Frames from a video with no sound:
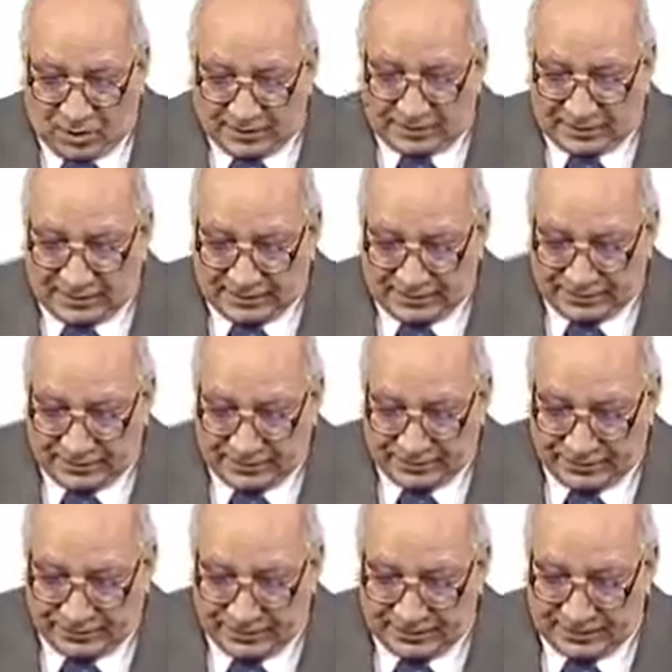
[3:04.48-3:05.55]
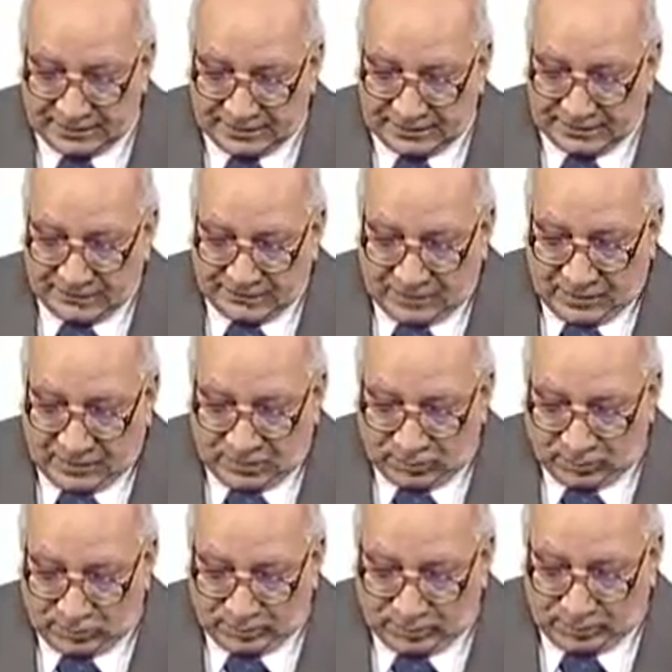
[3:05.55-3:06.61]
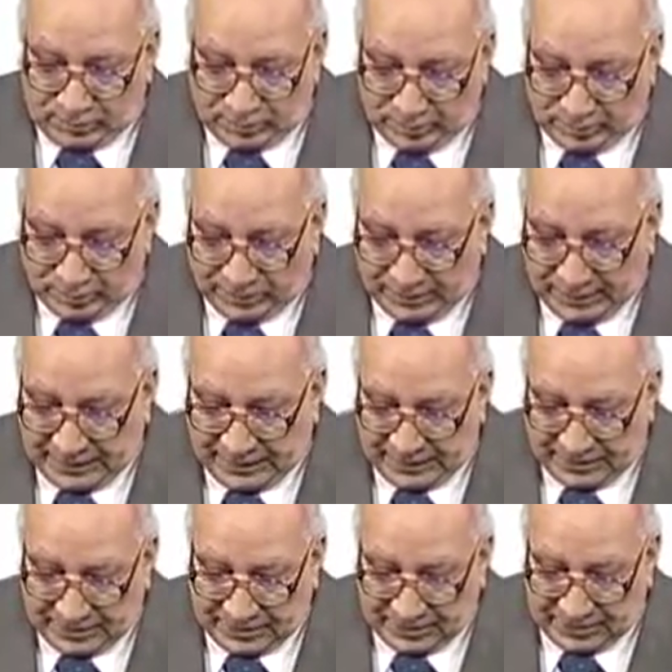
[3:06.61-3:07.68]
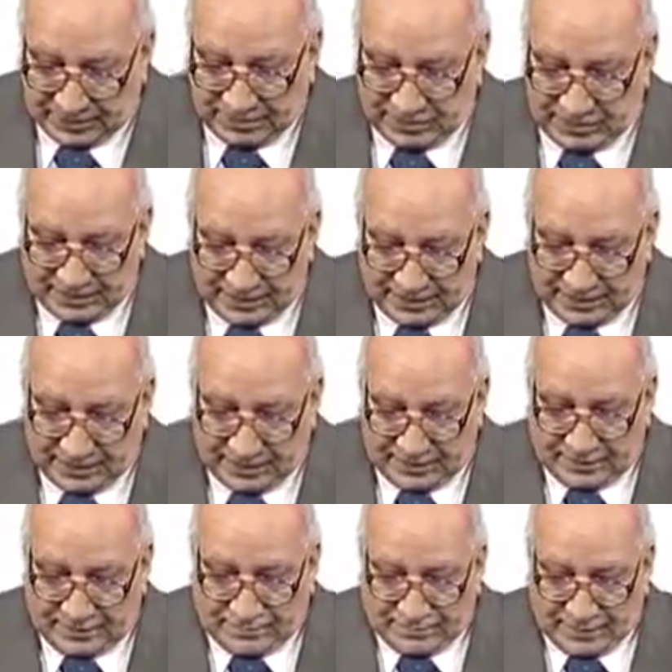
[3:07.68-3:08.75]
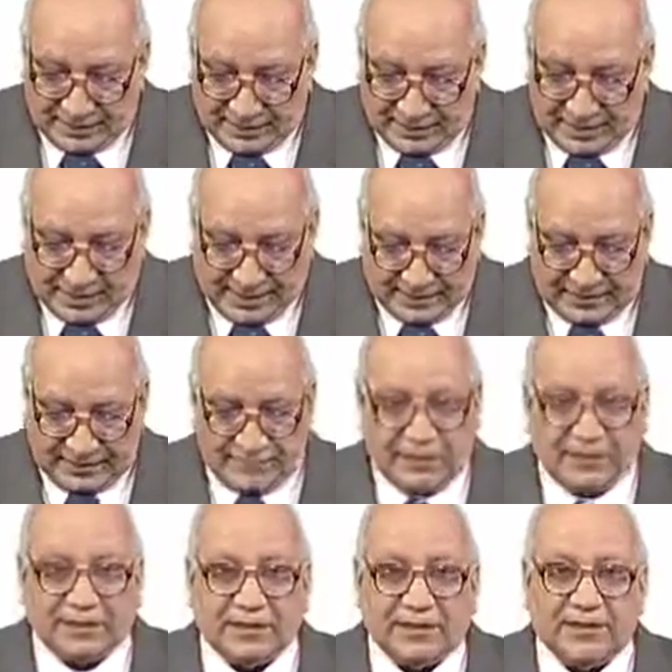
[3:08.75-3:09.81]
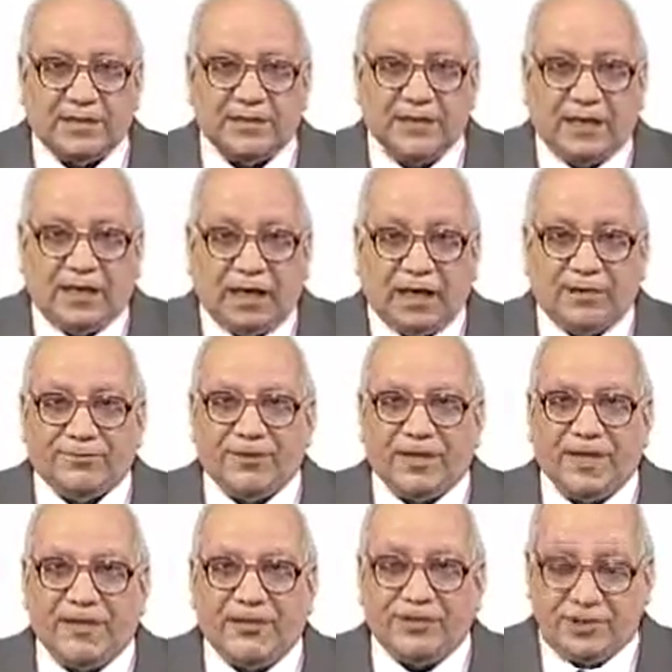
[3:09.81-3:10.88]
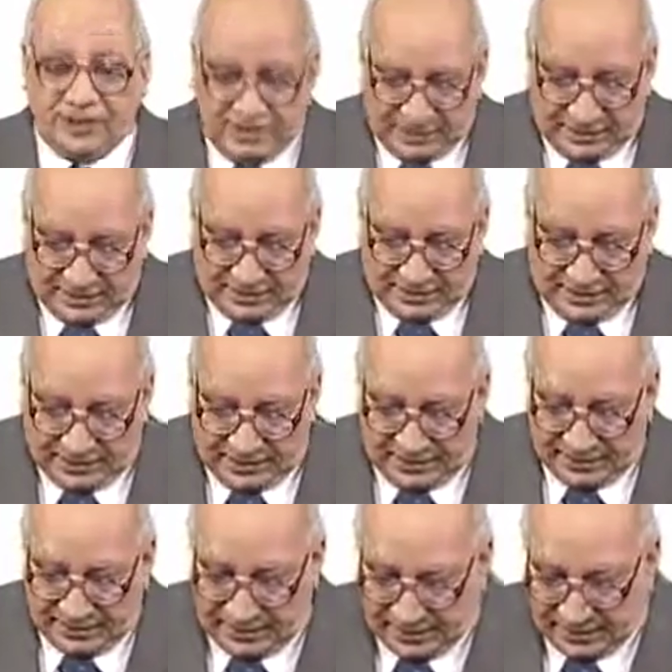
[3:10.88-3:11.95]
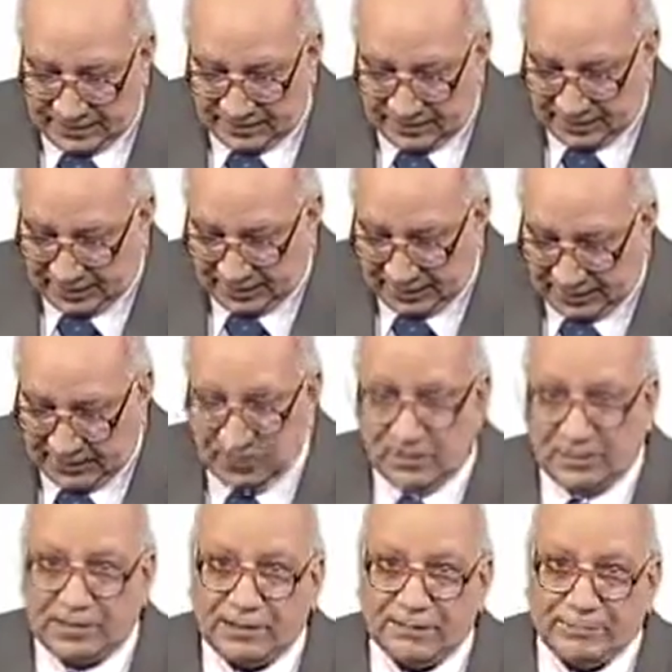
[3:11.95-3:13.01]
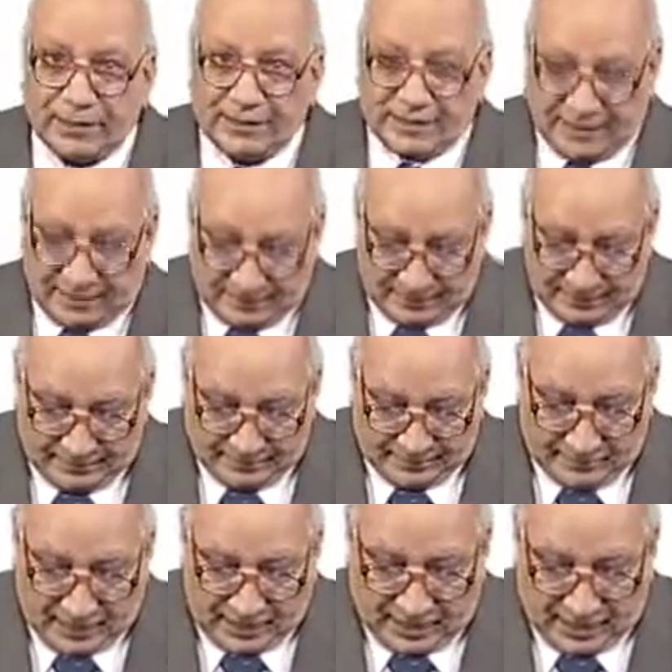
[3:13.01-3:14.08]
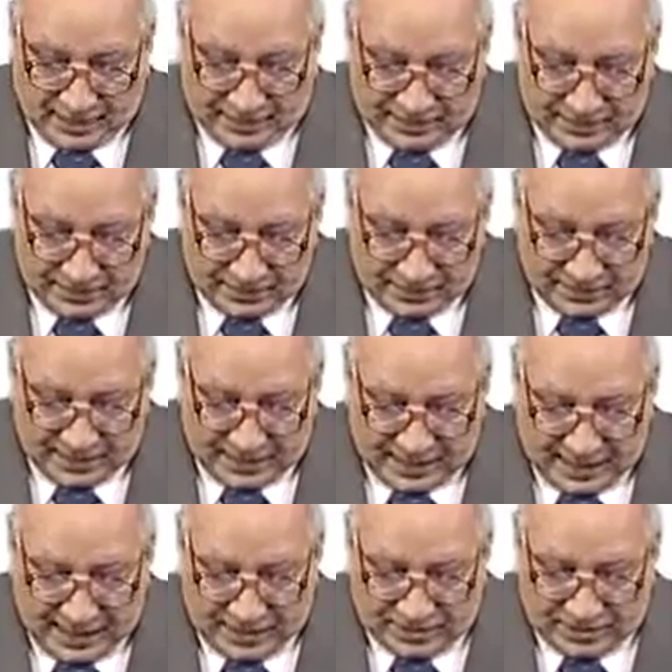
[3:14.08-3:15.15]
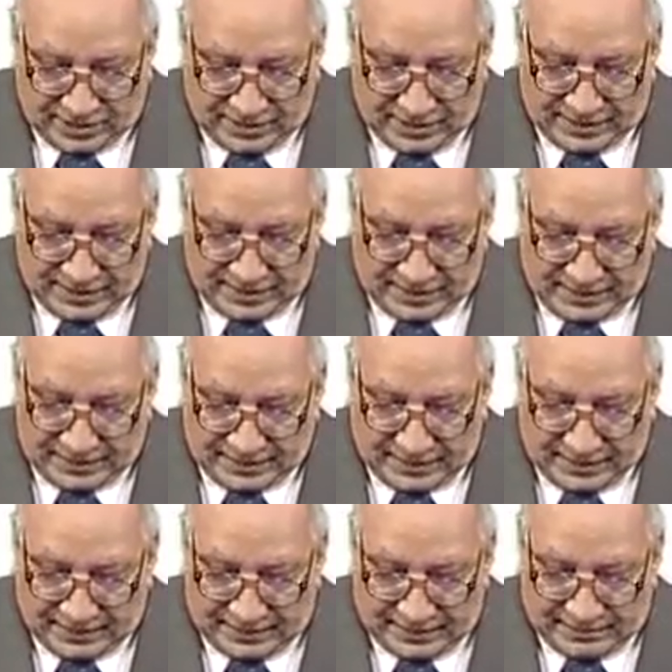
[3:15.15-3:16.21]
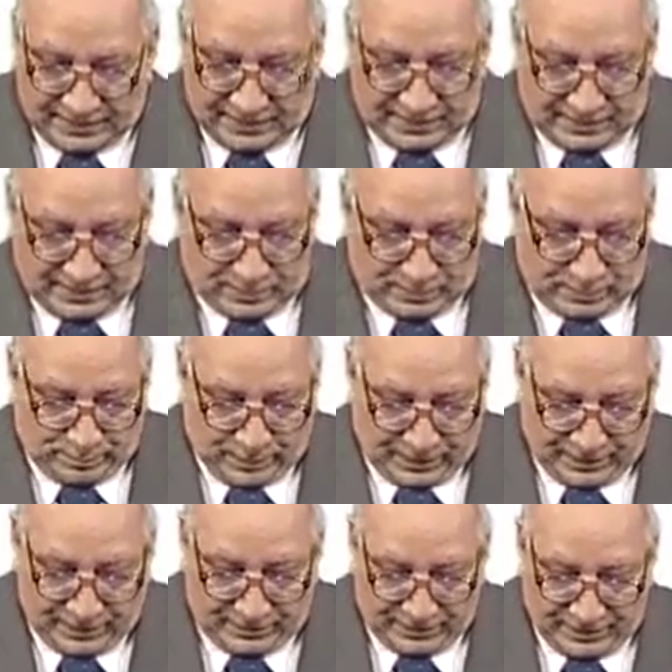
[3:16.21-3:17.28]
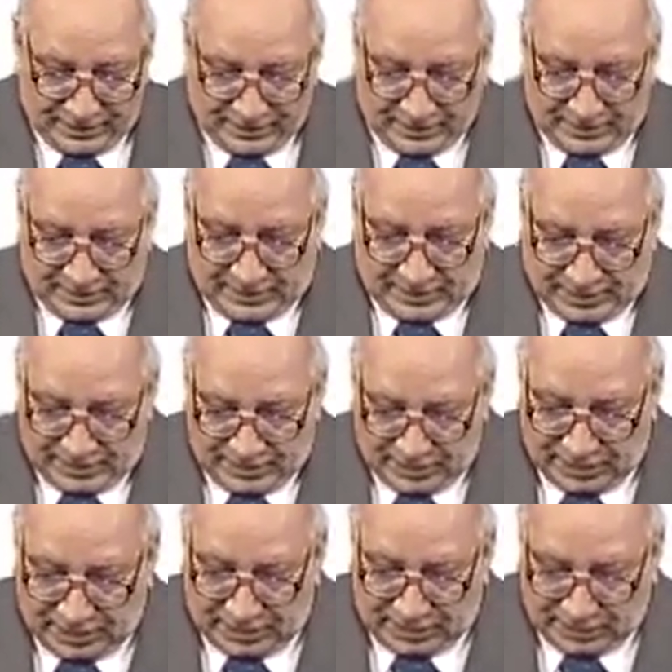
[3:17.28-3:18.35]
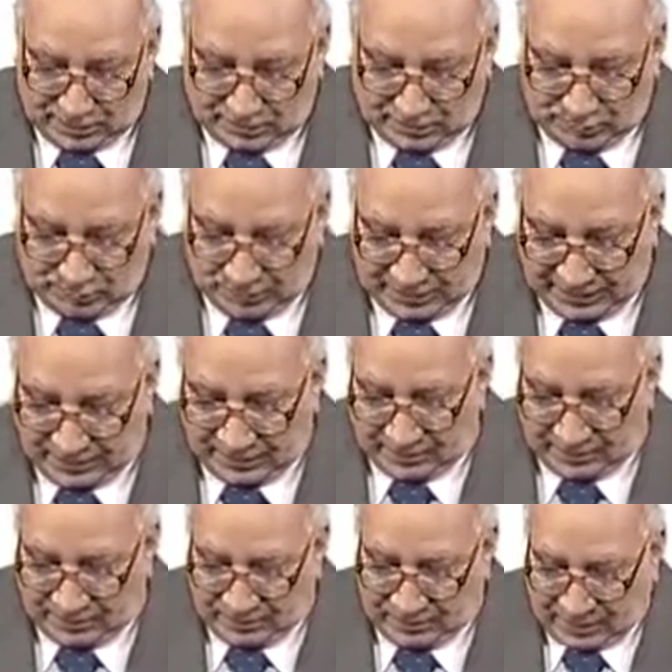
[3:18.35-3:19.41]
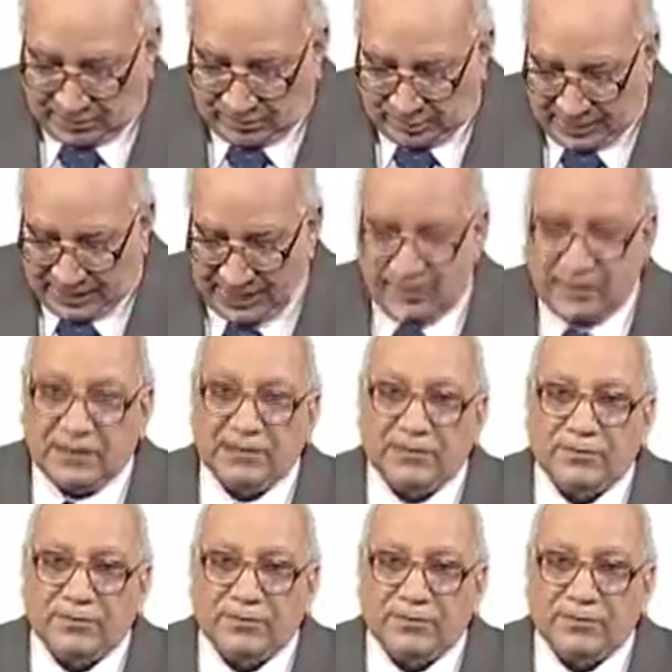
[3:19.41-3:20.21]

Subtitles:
onset of S phase, chromosome duplication is triggered by the activation of SCDK, that is the cyclone-dependent kinase. SCDK activates the specific initiator proteins by